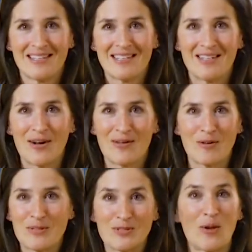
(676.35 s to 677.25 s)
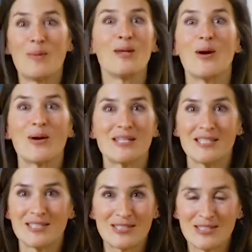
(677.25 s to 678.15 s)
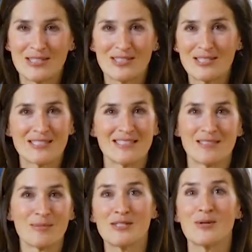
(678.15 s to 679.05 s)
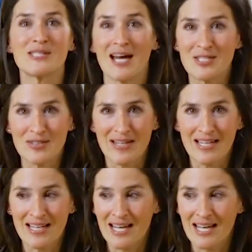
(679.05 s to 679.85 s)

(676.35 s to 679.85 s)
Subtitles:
you know, there'll be so many yoga teachers and it'll be so saturated.